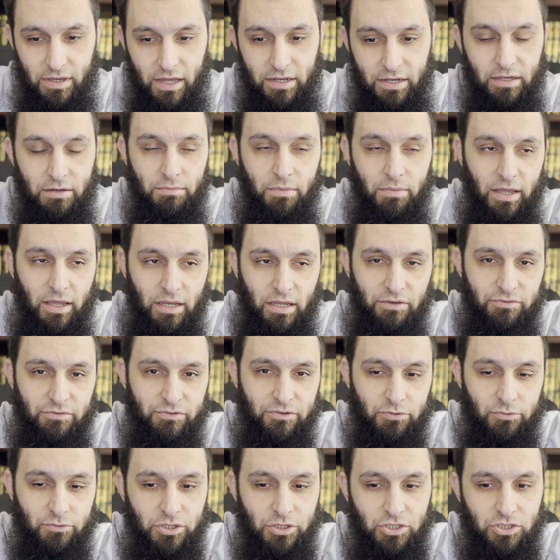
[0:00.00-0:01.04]
and it might
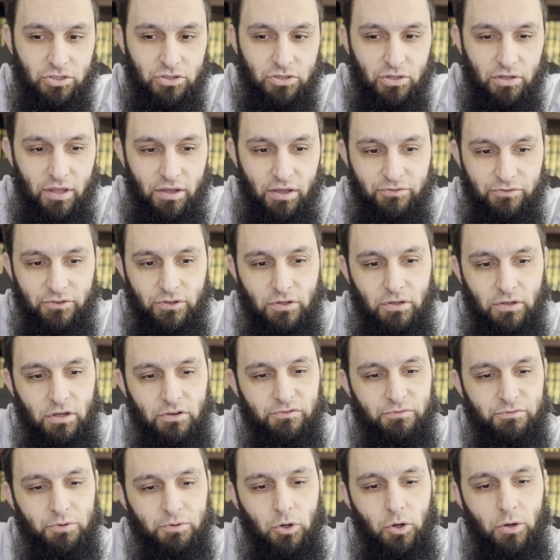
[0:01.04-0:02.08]
even reach the level
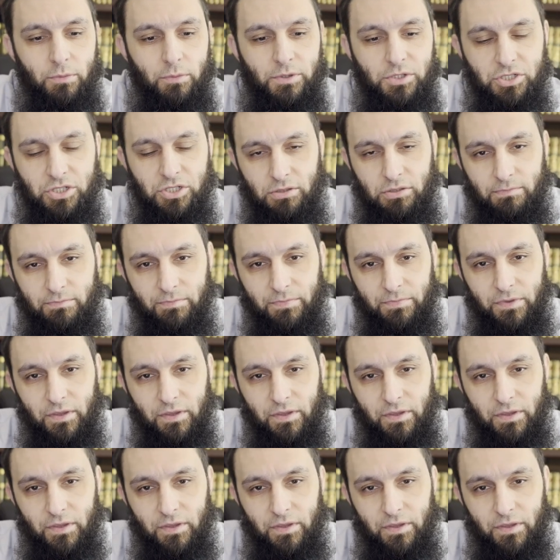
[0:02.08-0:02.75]
of prohibition